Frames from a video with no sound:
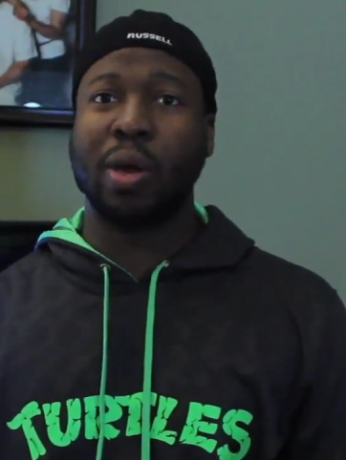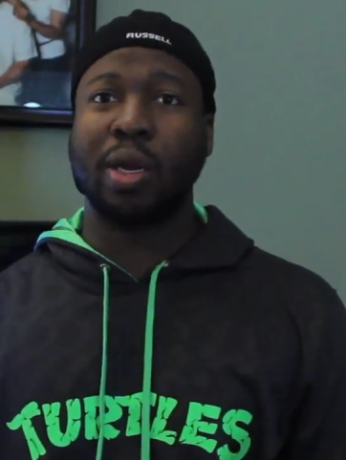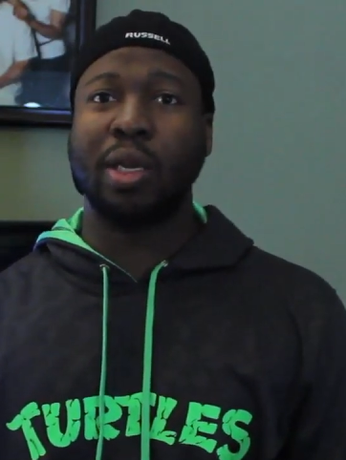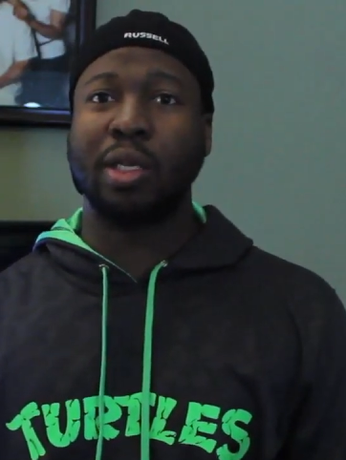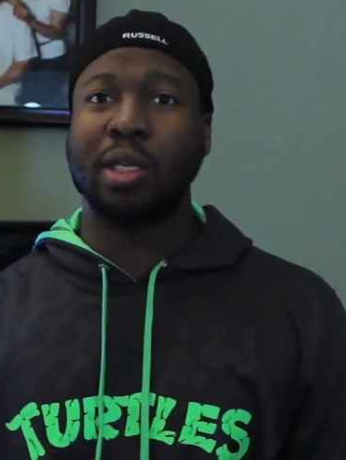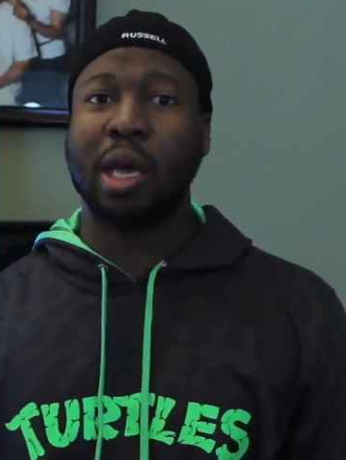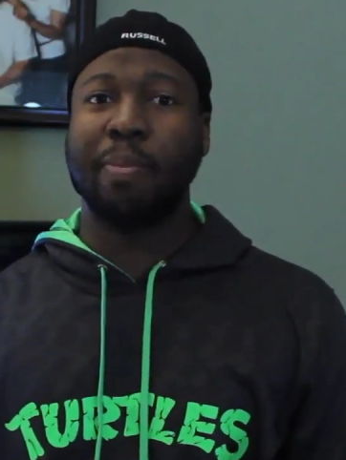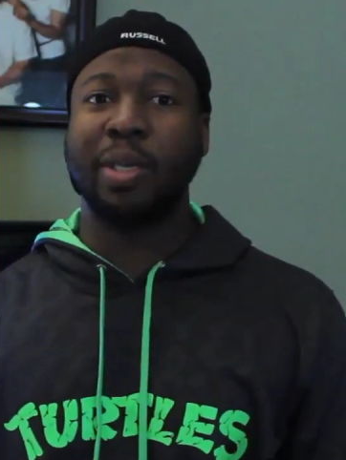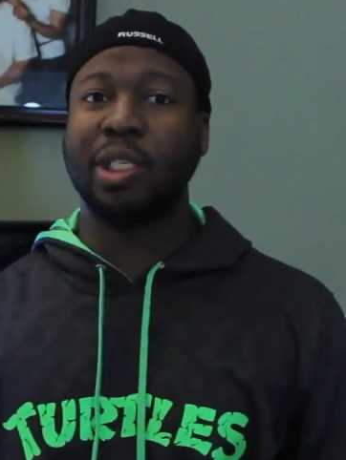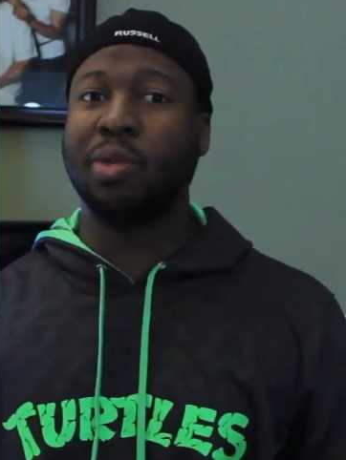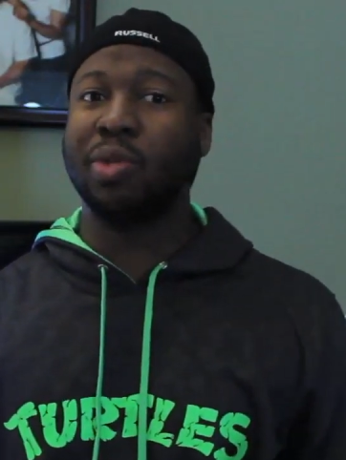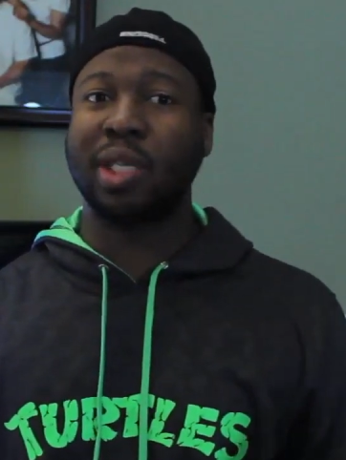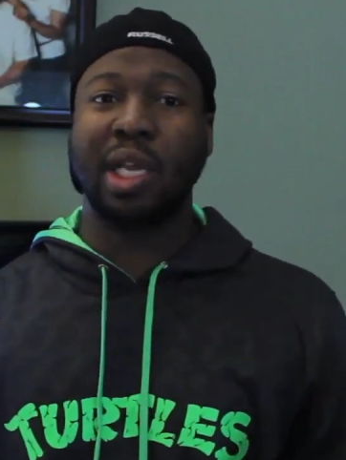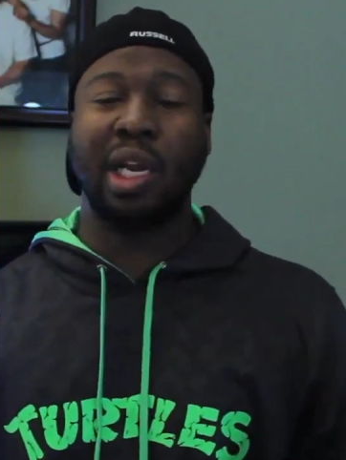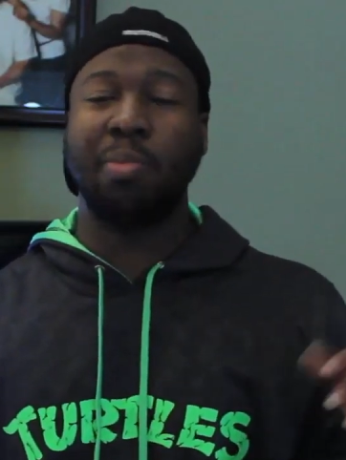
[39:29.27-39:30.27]
And she
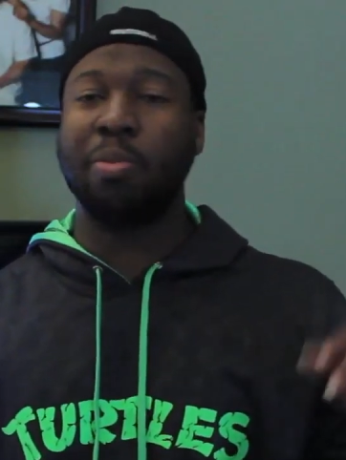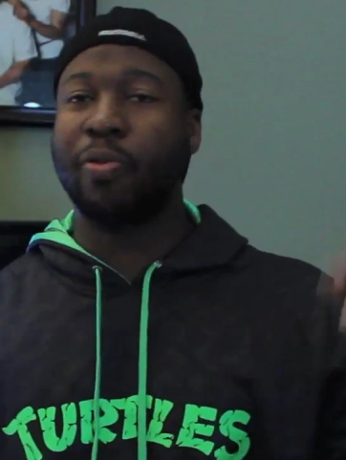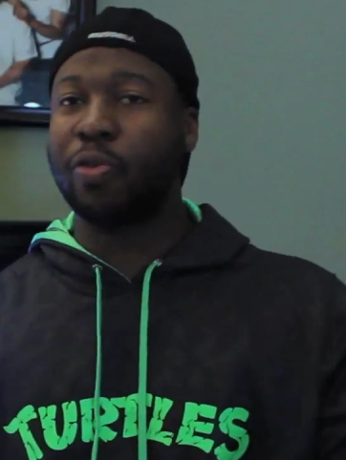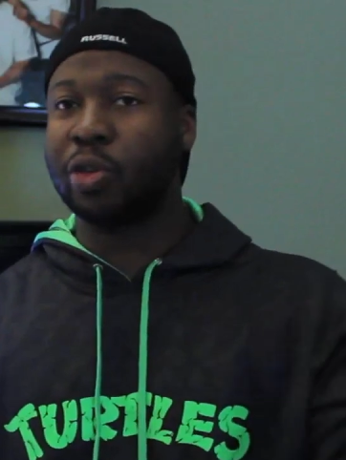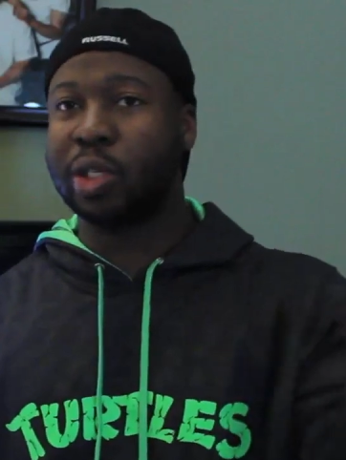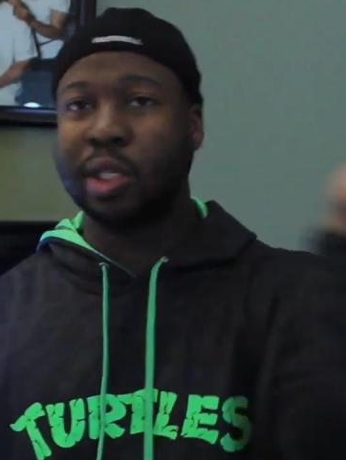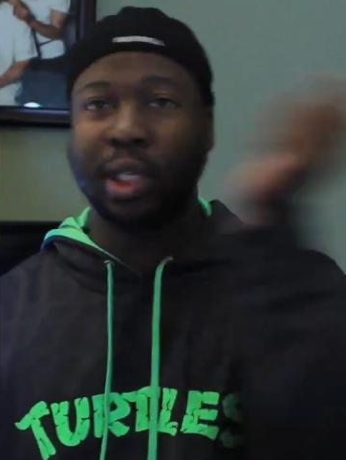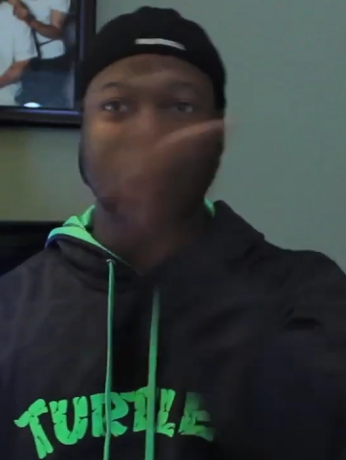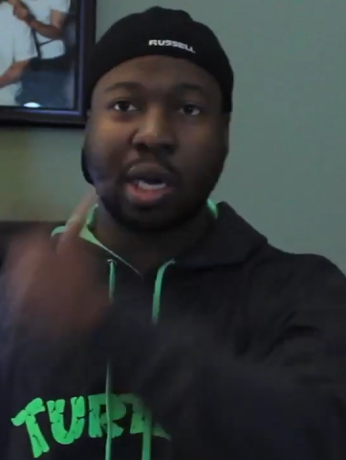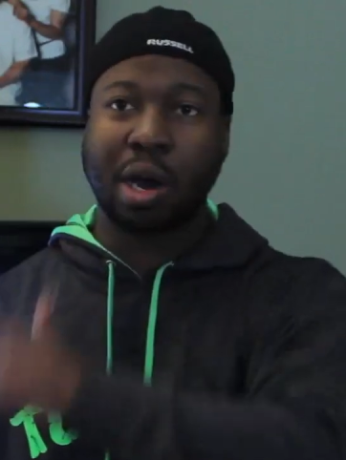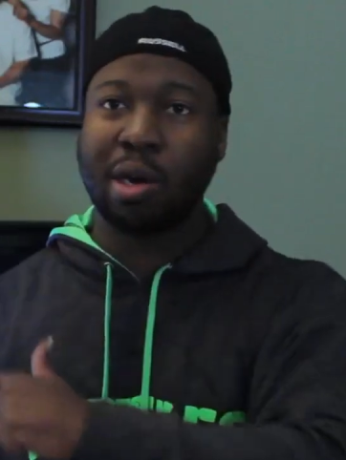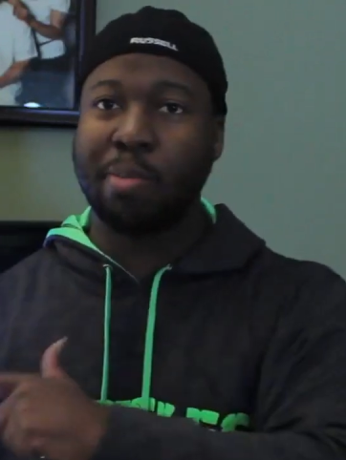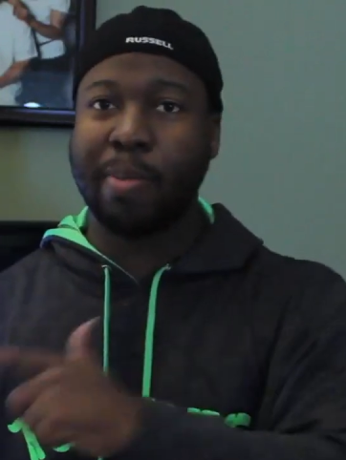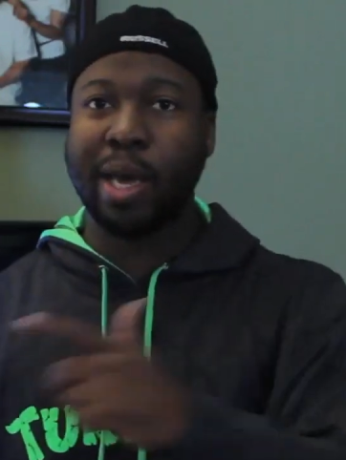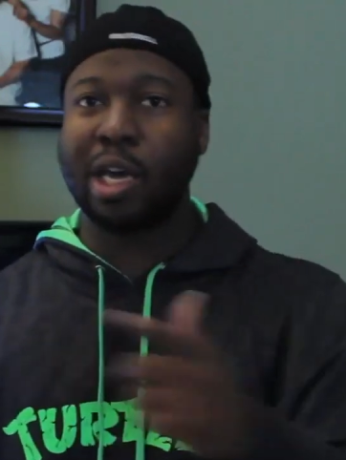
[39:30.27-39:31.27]
was killing before she took
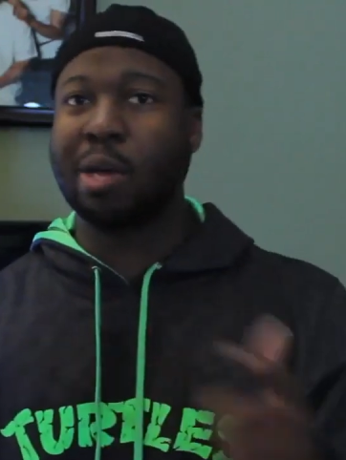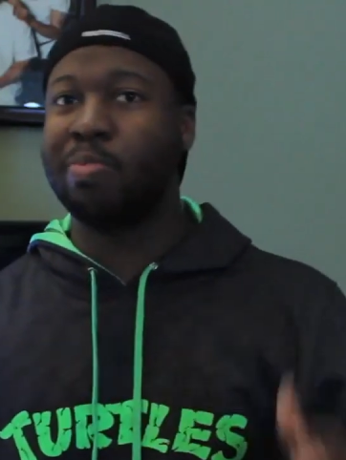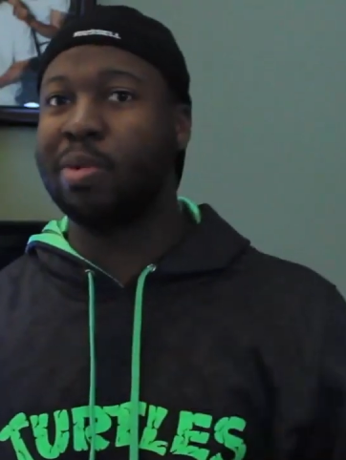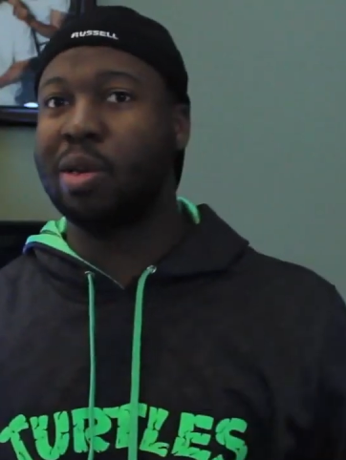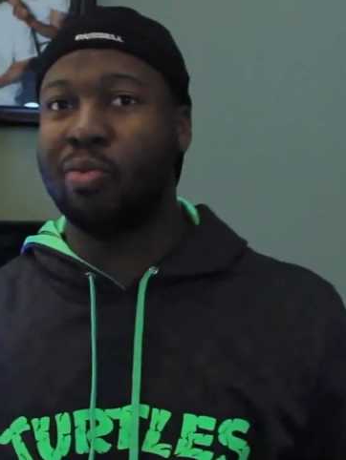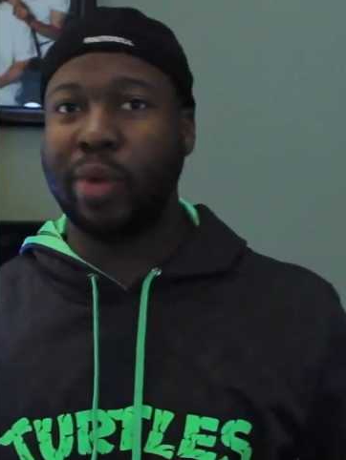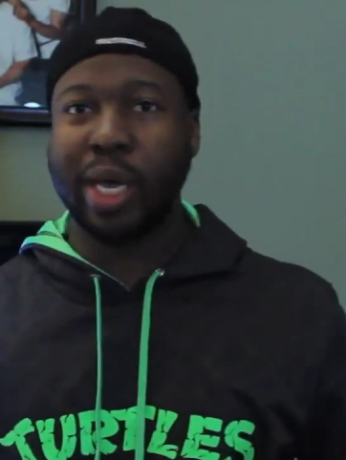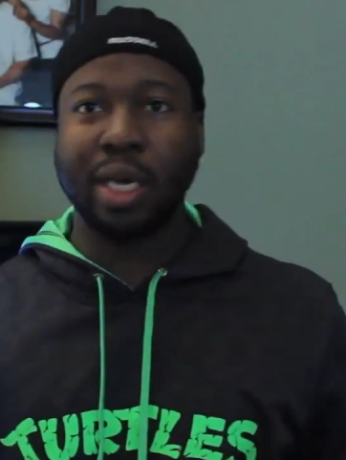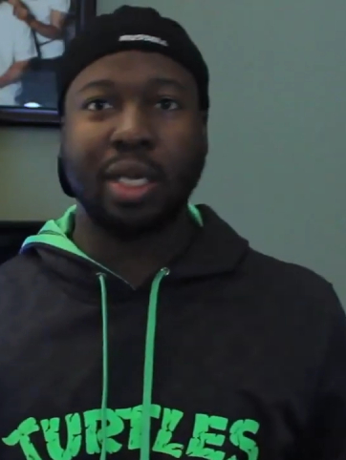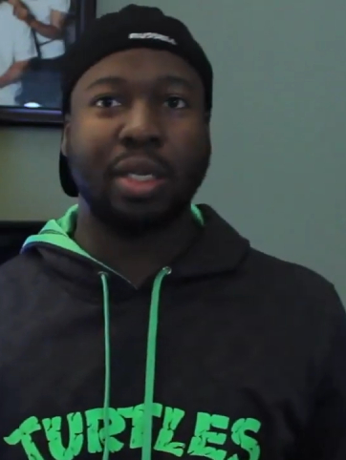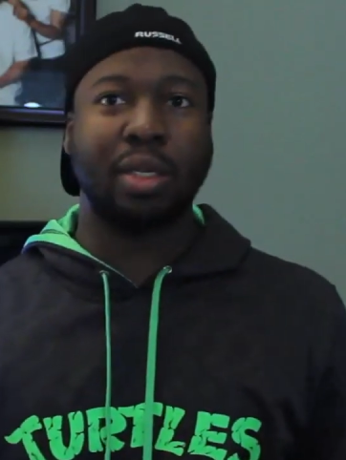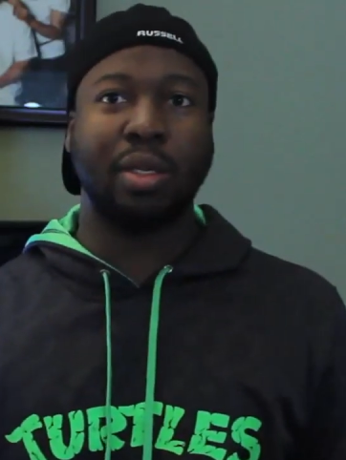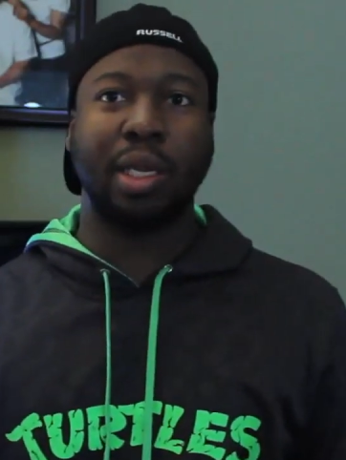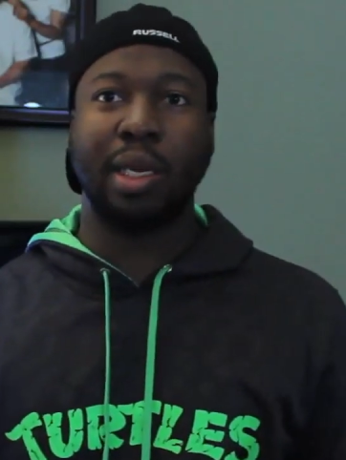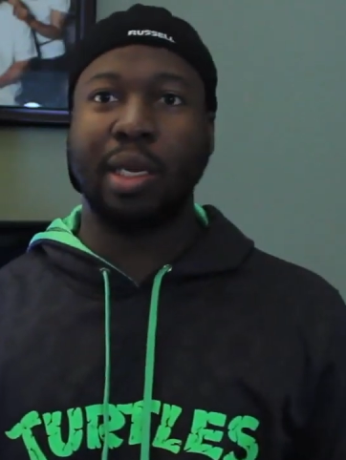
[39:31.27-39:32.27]
all the makeup and the wig
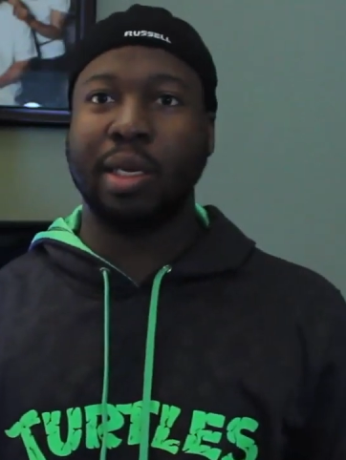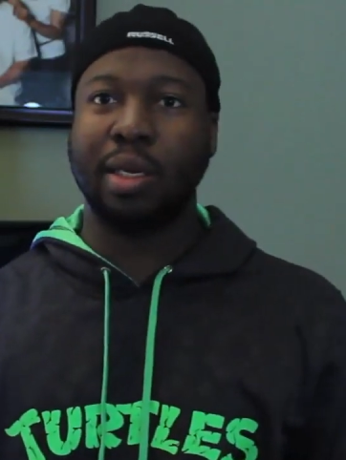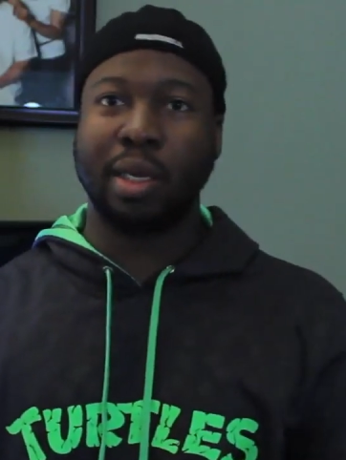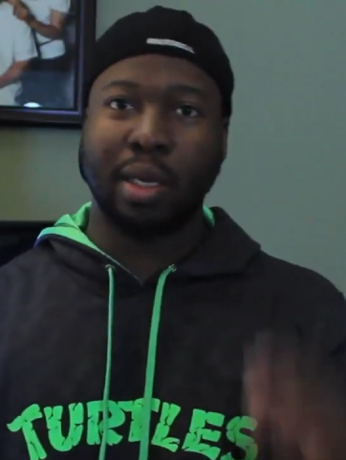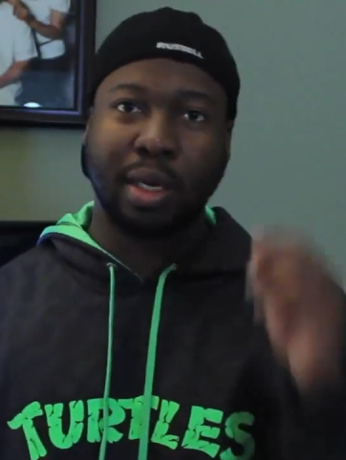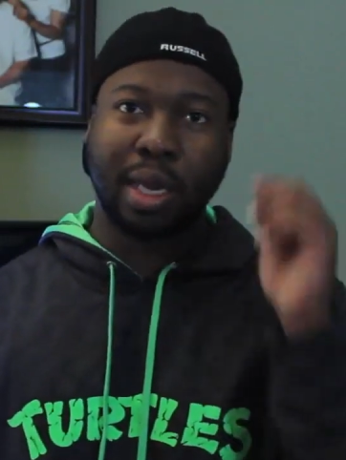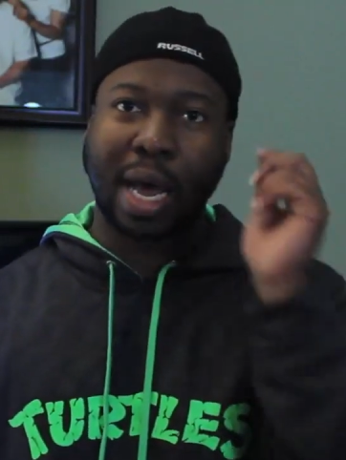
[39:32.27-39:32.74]
and the